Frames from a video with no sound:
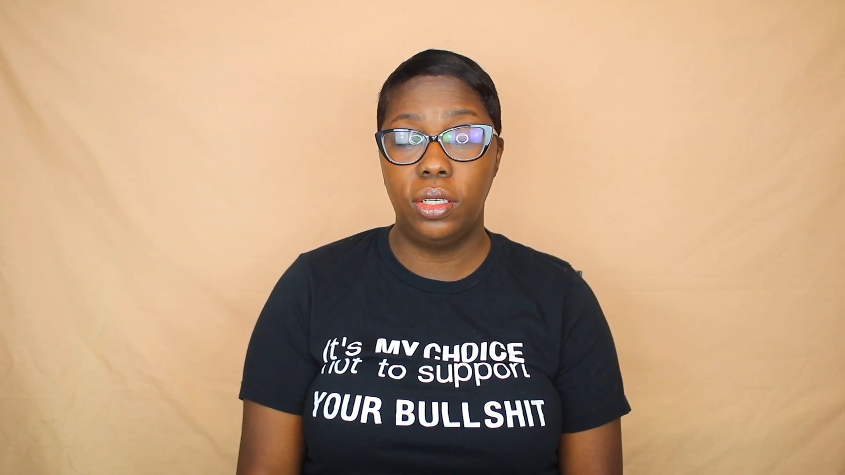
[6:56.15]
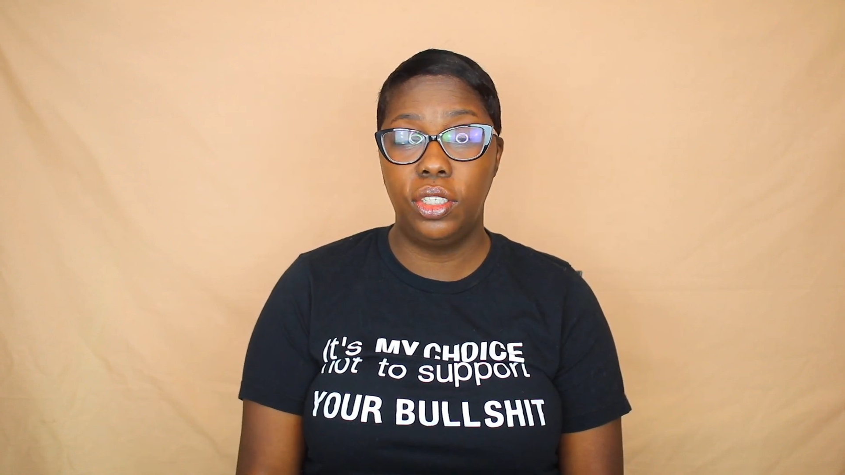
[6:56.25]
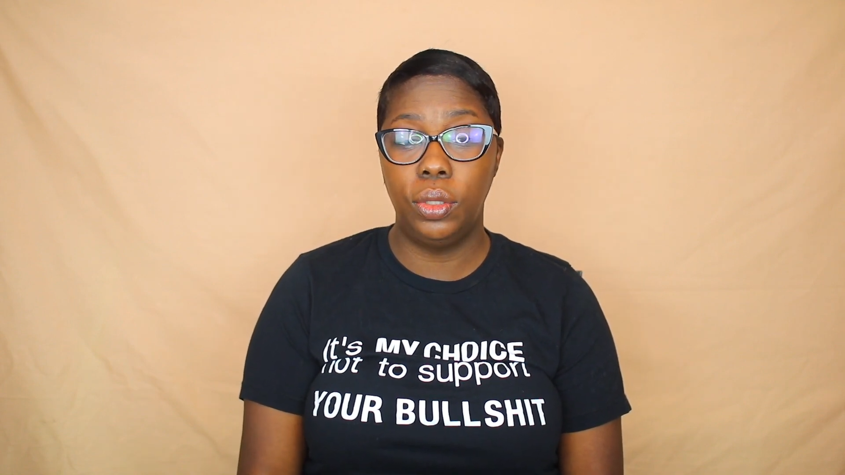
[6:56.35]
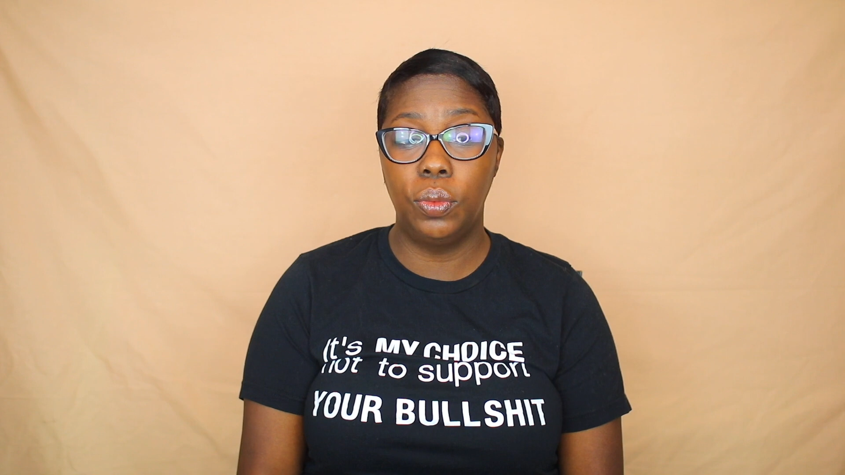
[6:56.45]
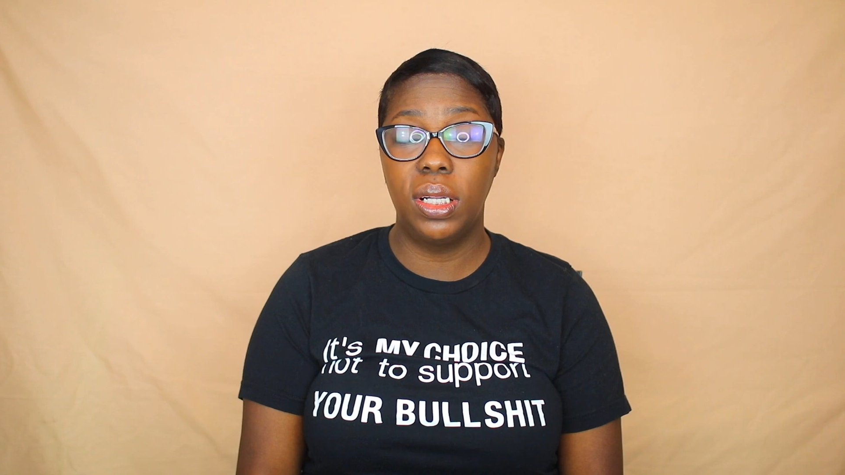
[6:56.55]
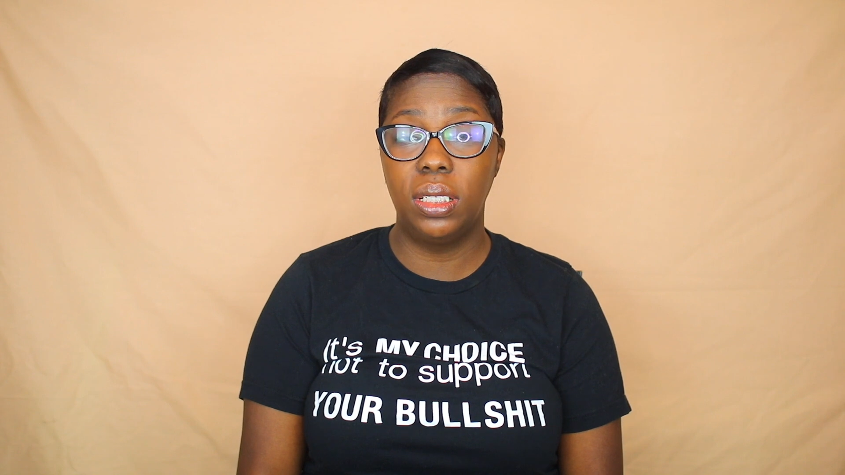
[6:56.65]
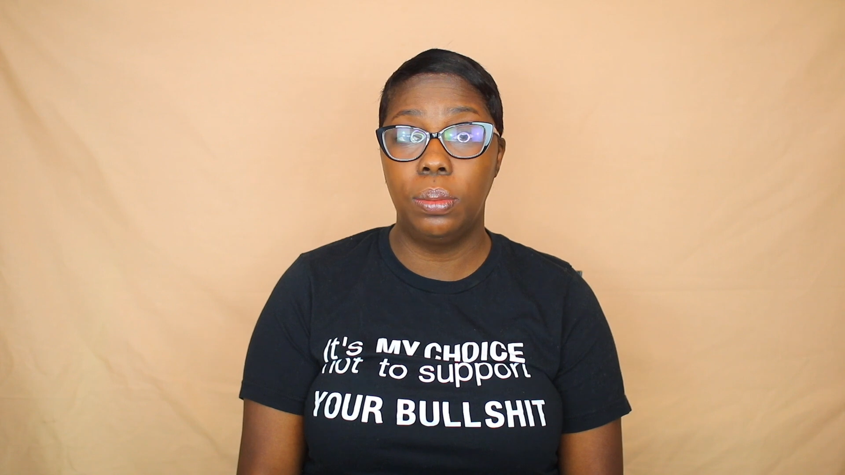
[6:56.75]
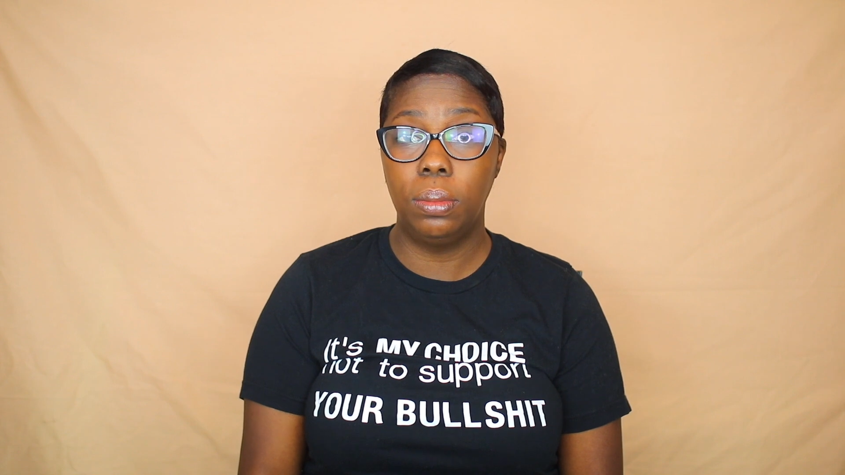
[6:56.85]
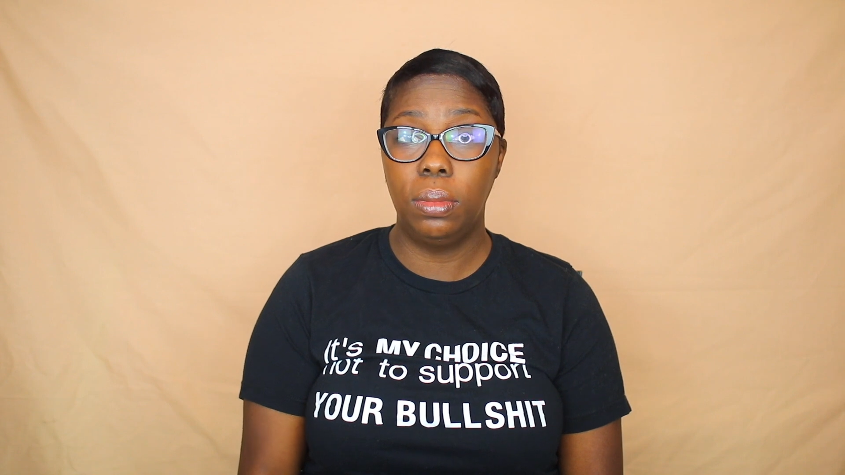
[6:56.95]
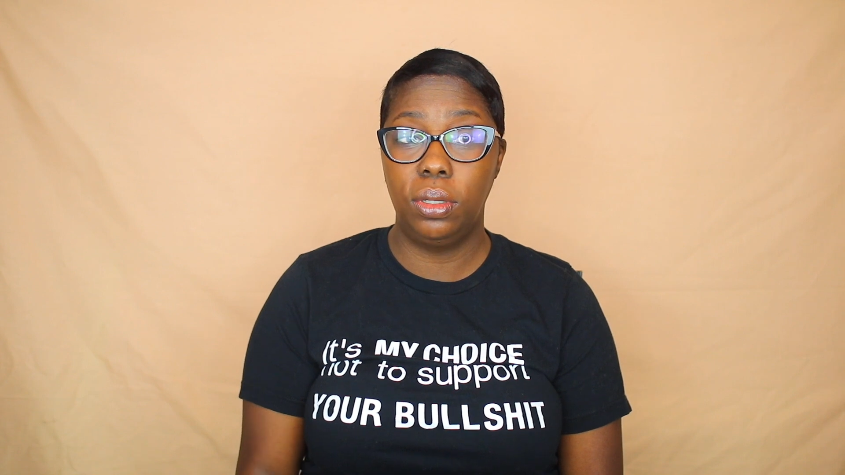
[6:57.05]
She
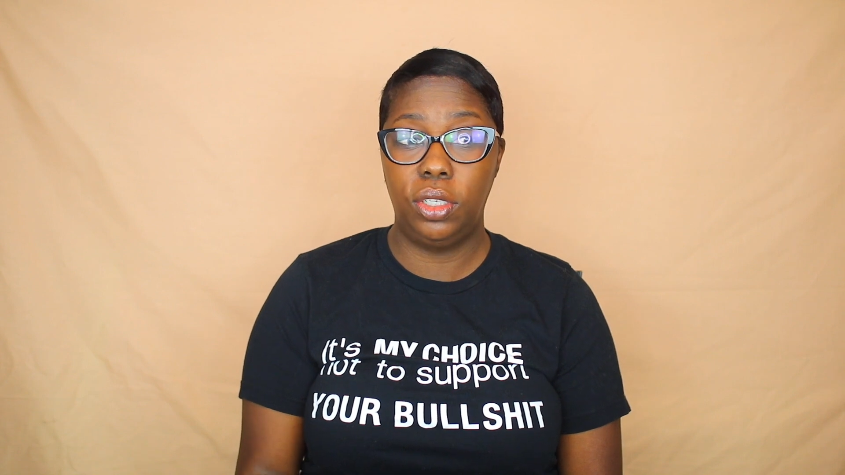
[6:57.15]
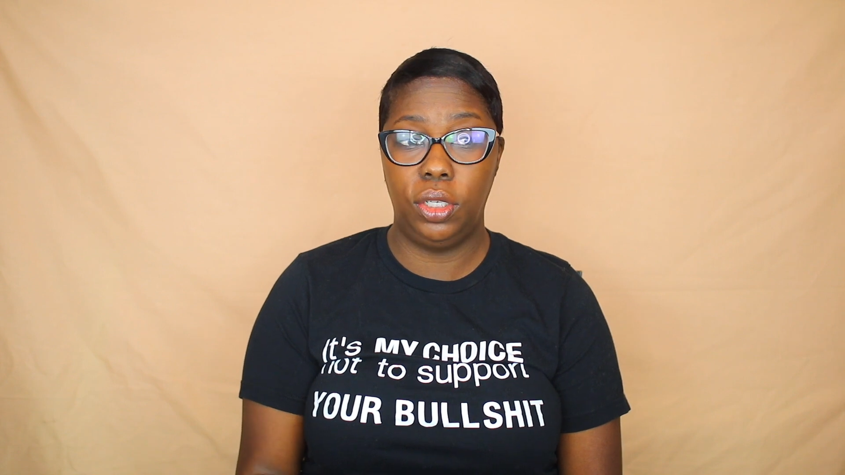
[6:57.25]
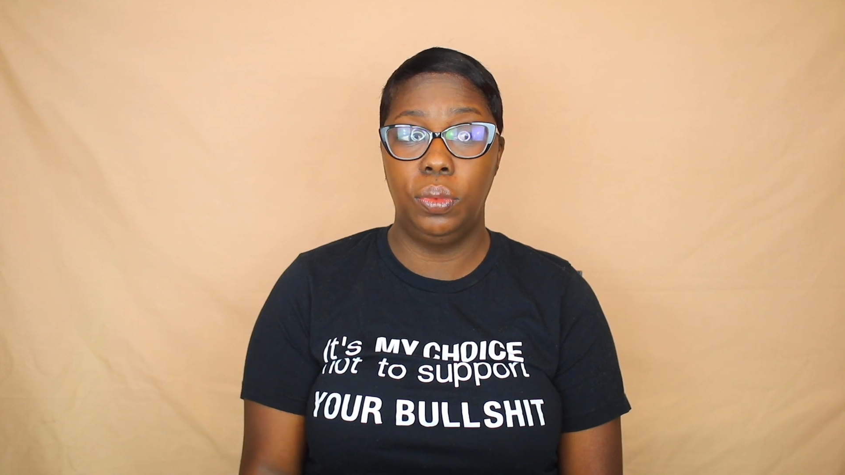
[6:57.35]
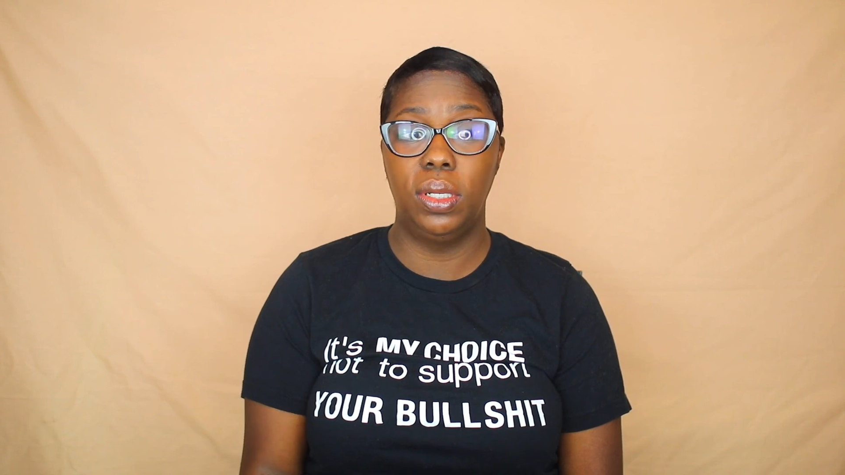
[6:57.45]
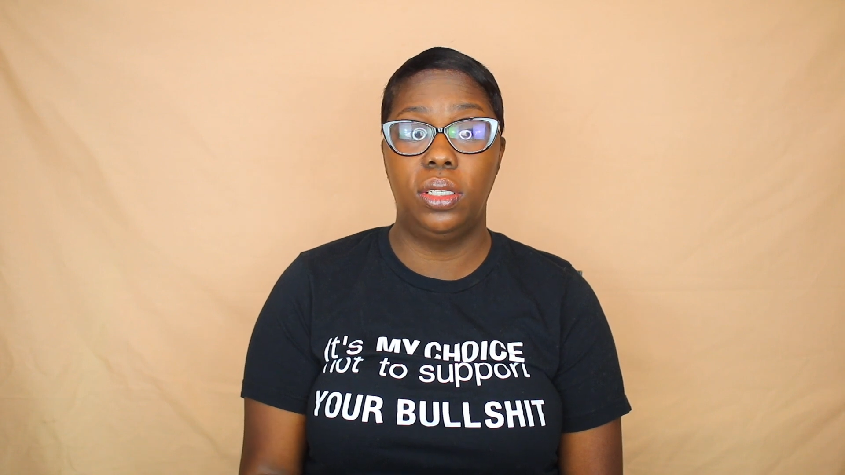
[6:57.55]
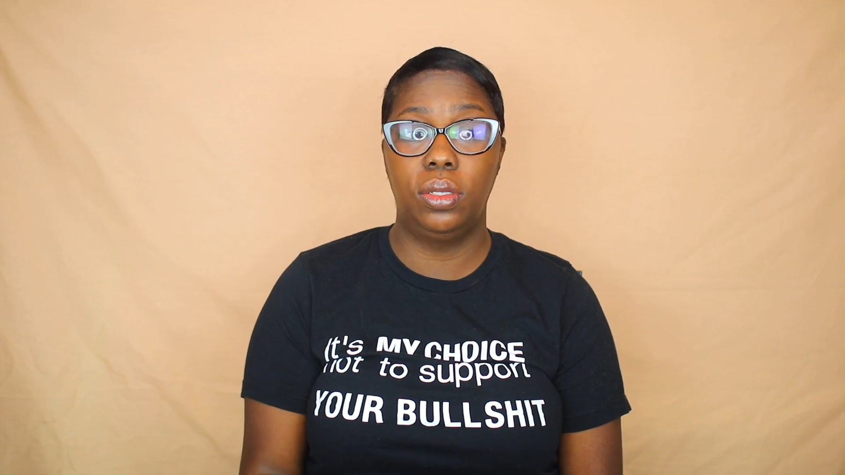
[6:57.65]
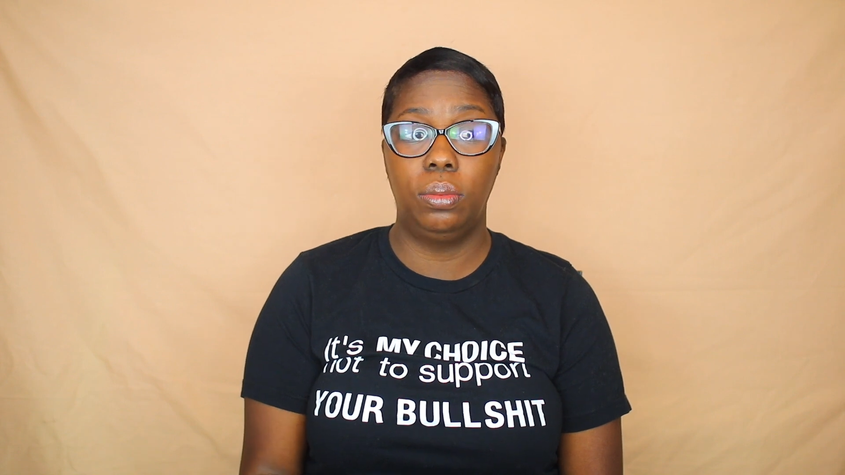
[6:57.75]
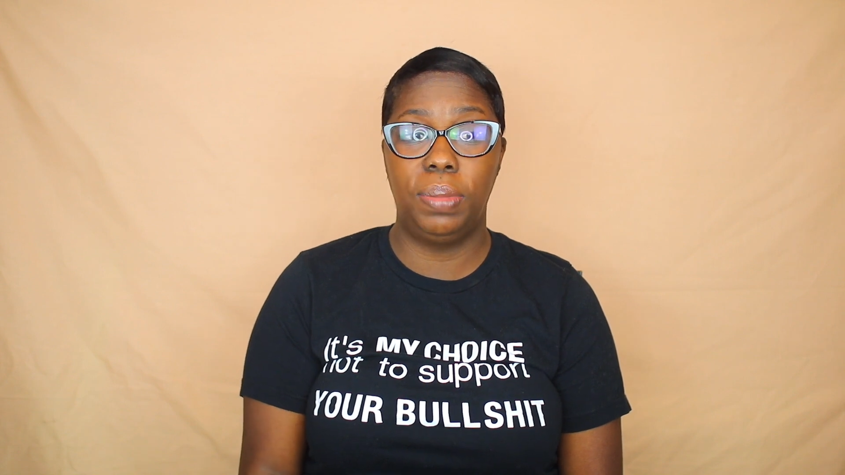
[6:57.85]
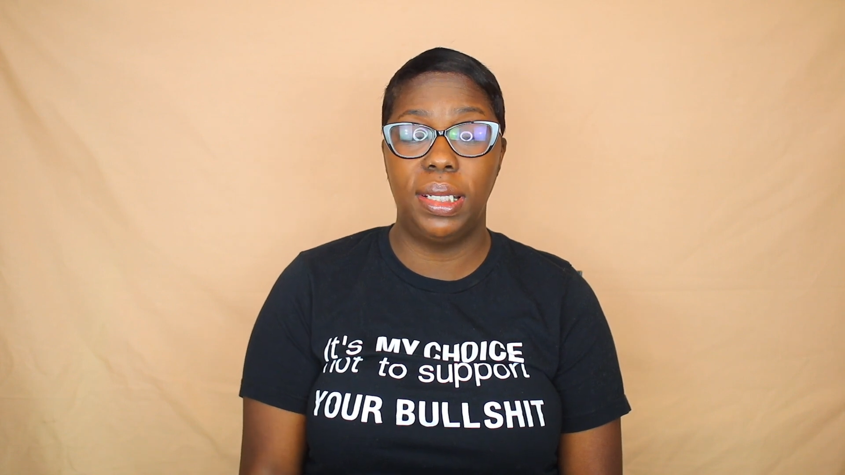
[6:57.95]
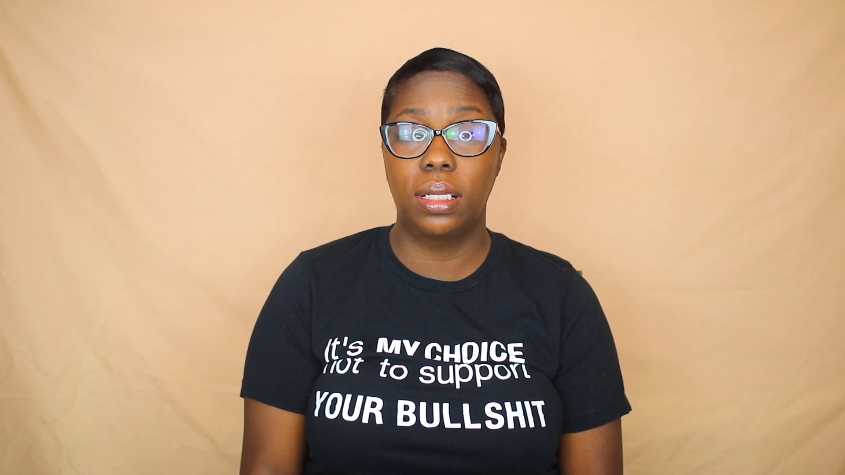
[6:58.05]
was
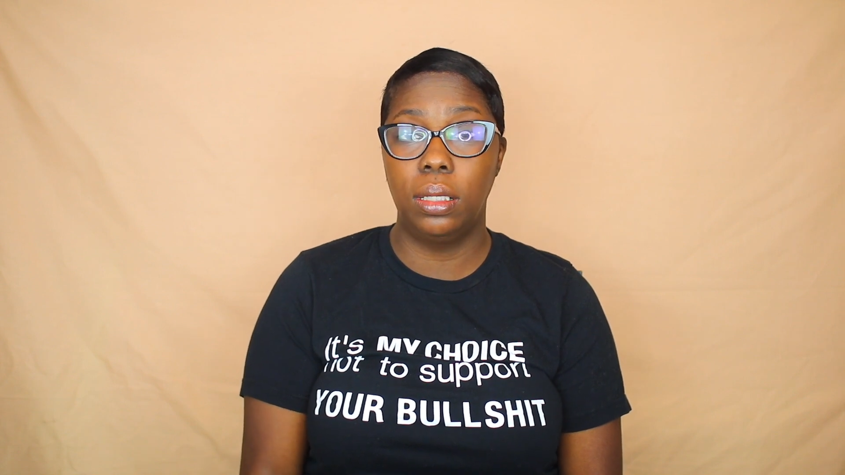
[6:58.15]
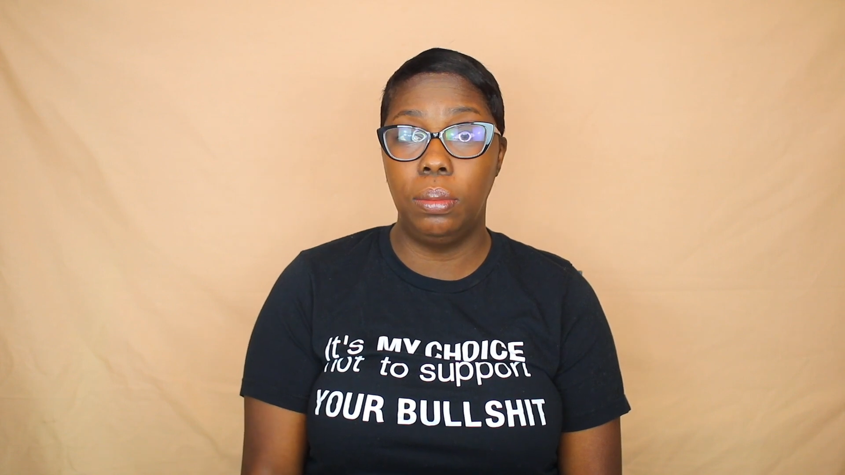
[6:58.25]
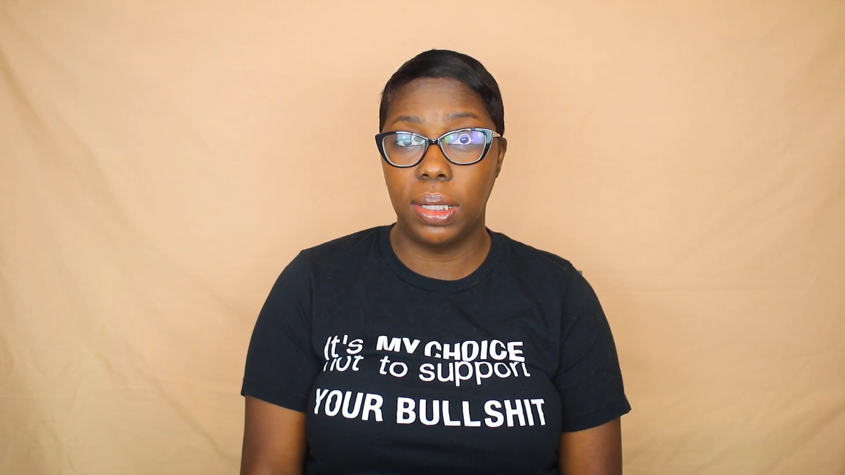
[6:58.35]
basically